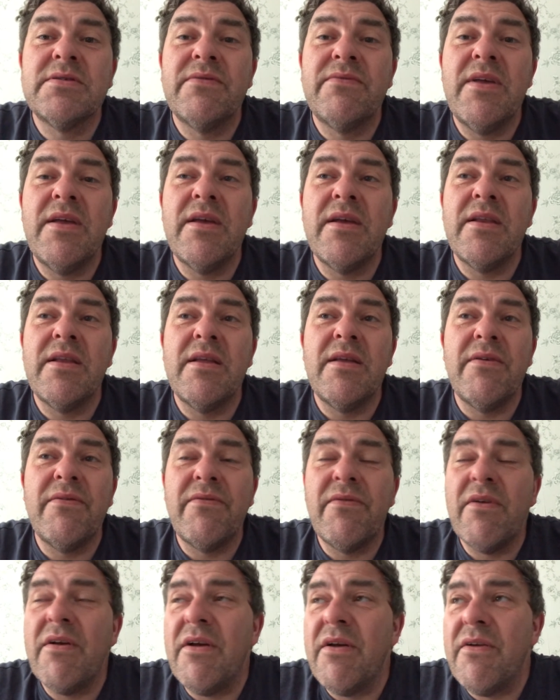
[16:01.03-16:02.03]
of vegan, and
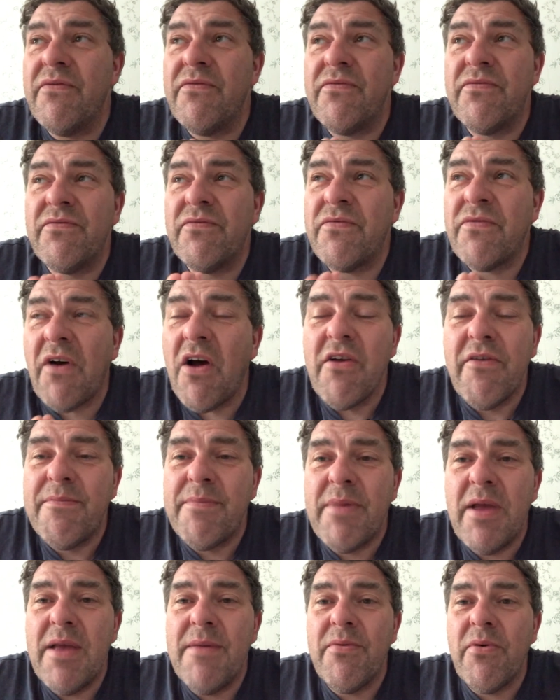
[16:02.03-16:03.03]
if five
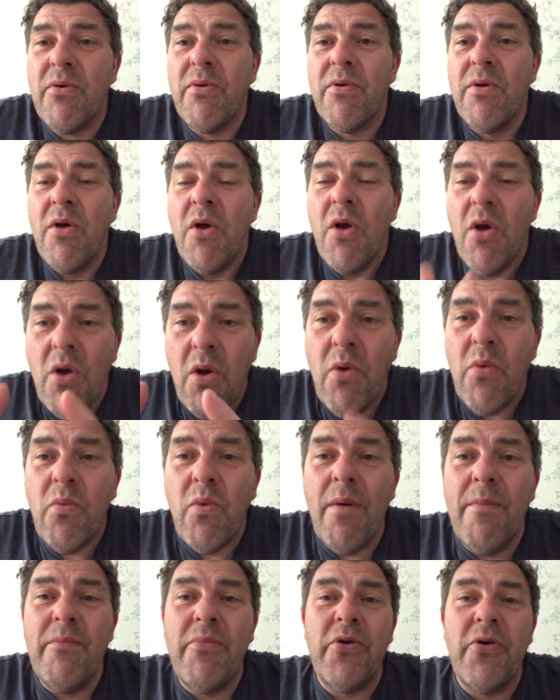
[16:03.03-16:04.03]
people,
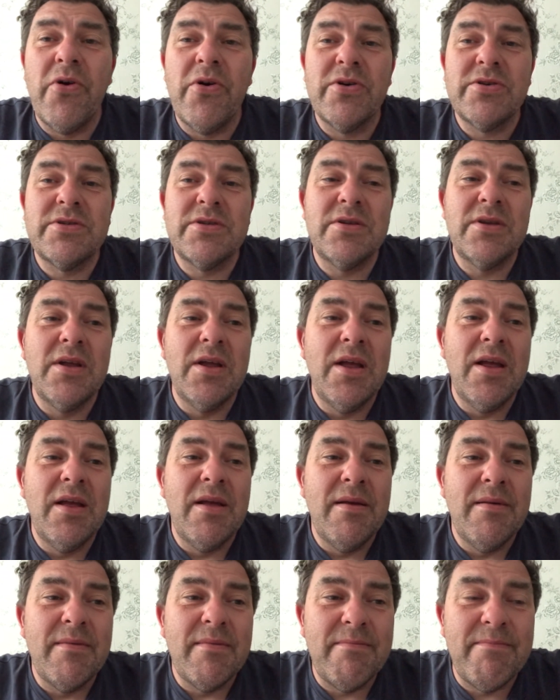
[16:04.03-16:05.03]
one person
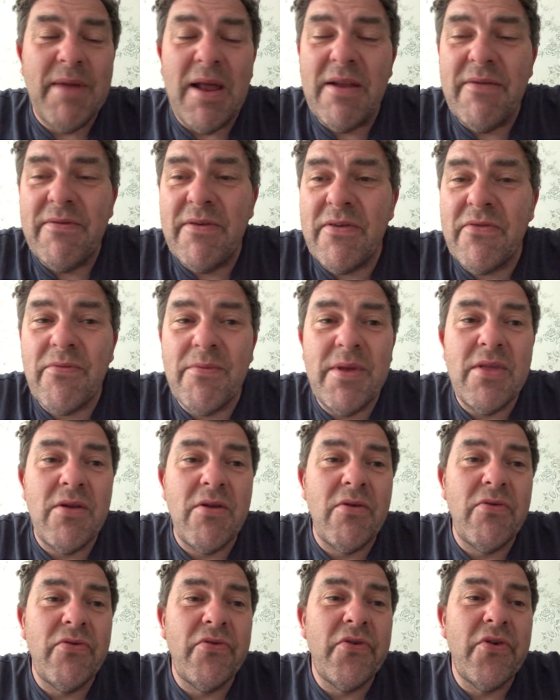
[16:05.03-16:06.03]
benefits from it in the
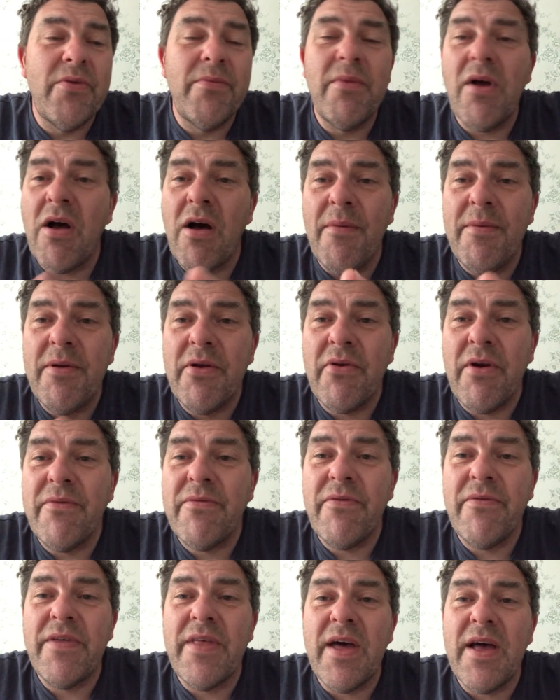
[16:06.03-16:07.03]
long term, I'll be
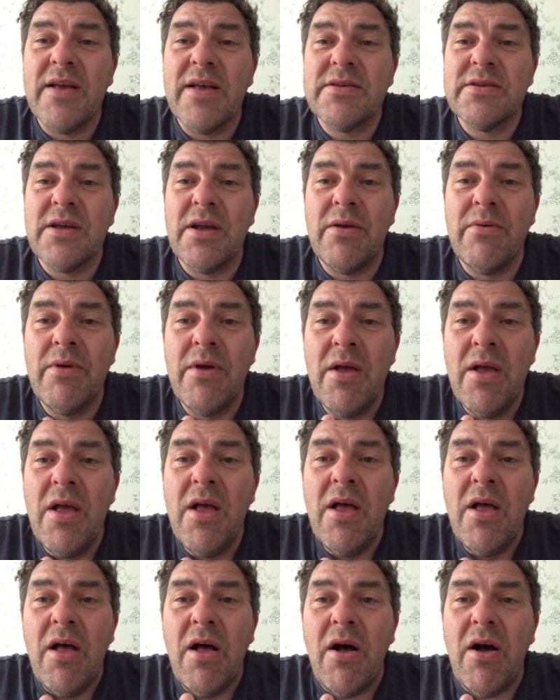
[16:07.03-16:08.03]
grateful for that. So
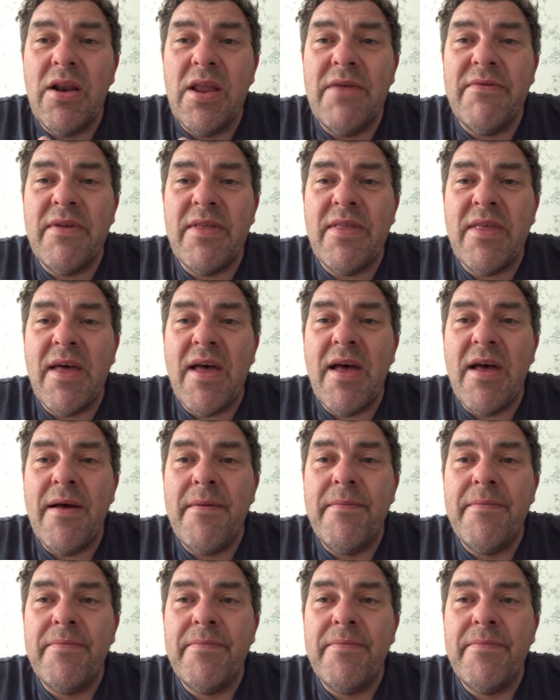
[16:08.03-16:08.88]
I'll leave it there.